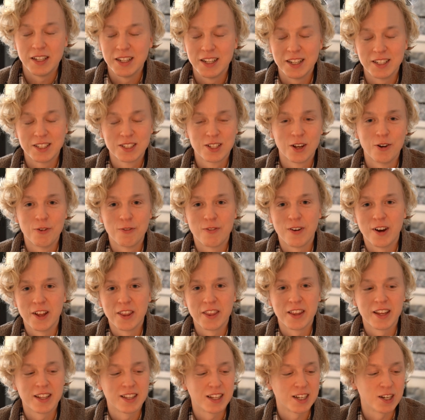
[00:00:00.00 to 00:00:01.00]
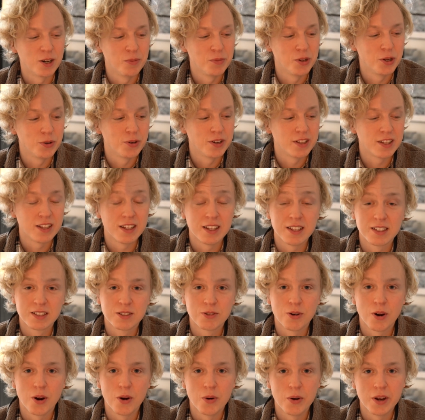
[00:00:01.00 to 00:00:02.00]
It is so fun that the community is
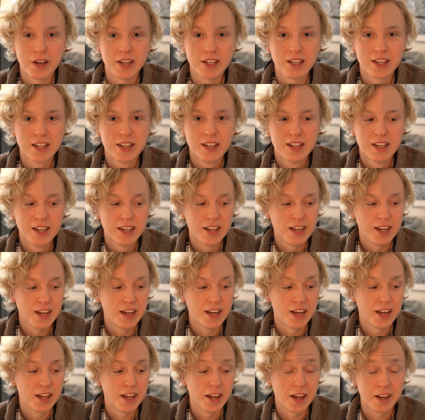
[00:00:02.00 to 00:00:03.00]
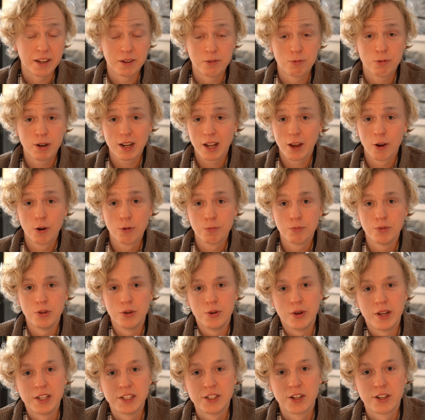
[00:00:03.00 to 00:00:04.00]
growing. And I really hope
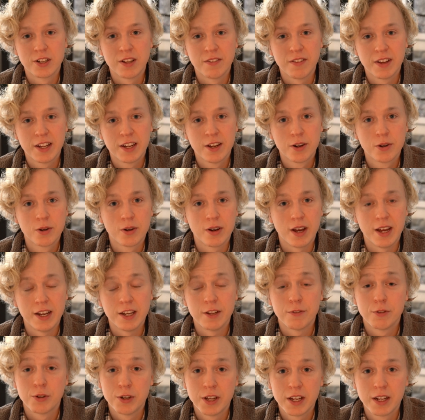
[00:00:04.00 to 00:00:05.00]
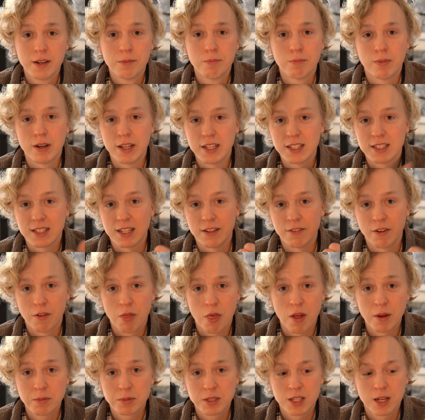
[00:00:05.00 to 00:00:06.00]
you enjoyed the video. And if you did, please leave a
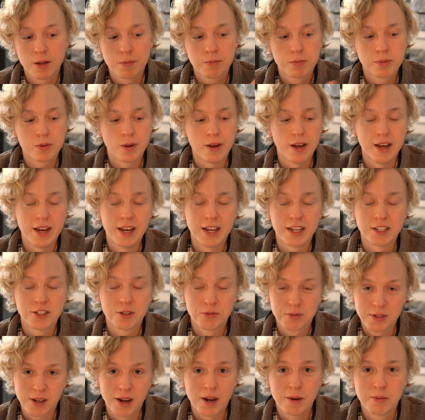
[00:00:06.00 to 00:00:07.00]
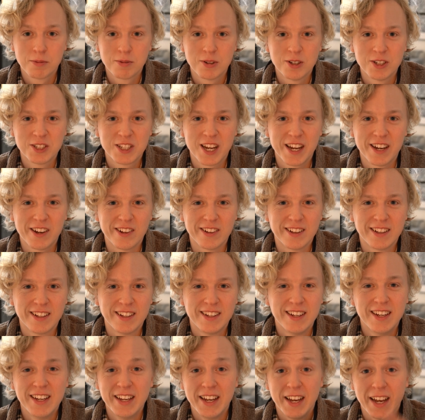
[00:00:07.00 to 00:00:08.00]
thumbs up and subscribe to the channel.
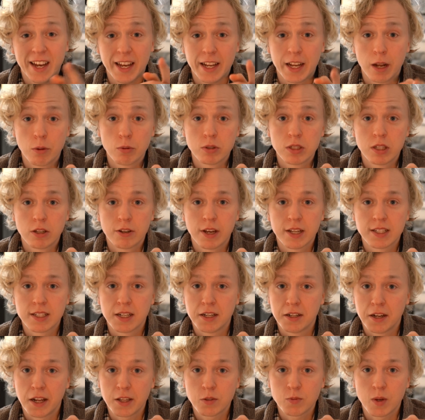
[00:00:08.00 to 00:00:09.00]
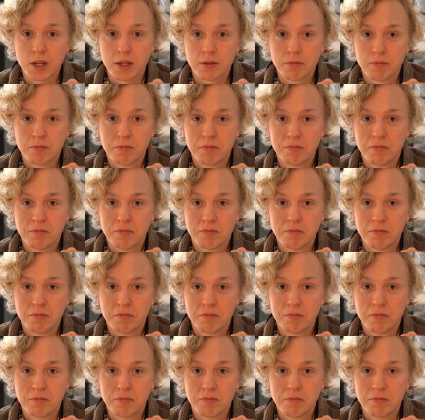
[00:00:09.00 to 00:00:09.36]
And I will see you guys in the next one.